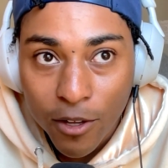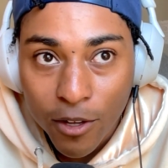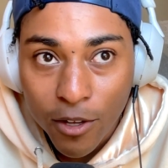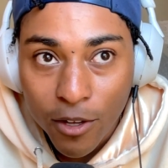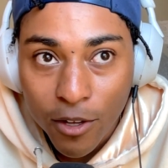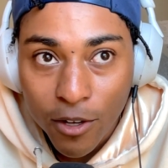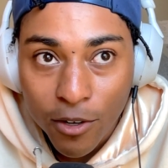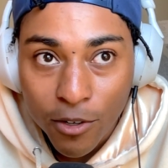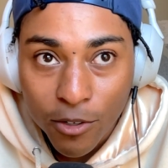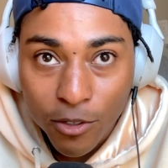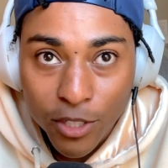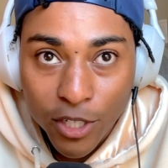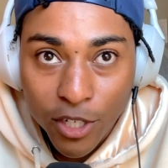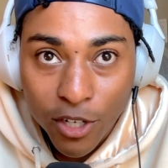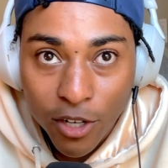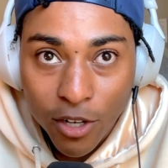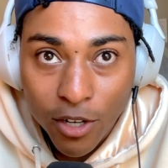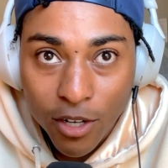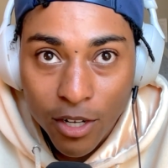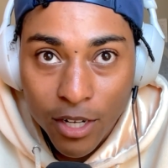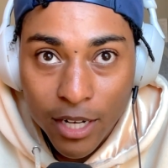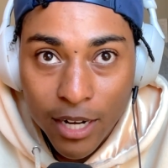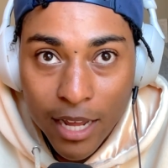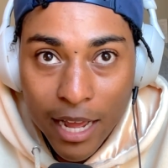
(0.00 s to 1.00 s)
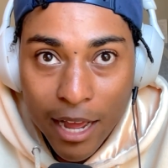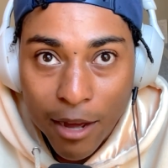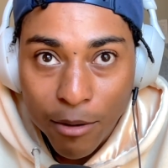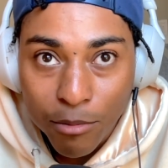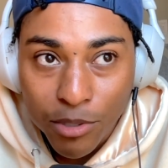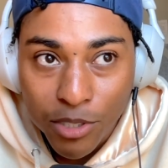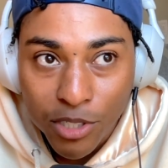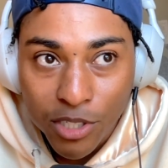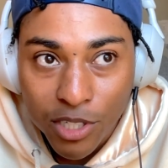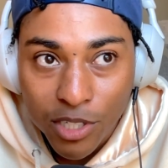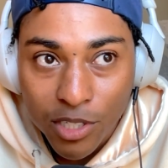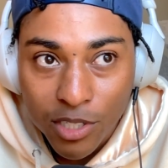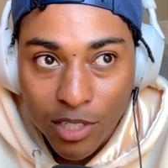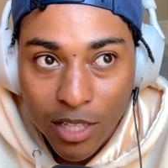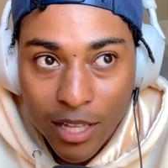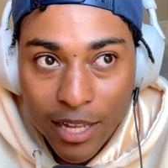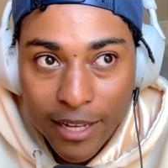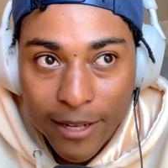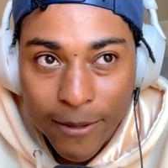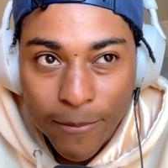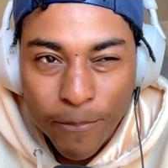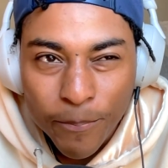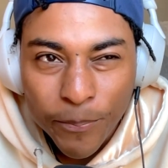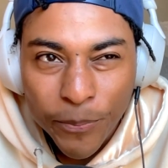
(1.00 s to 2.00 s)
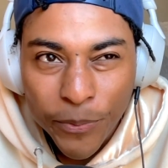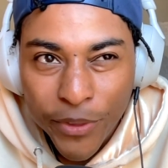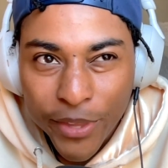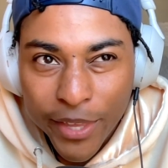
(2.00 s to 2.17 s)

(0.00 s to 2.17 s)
early on, I was just like,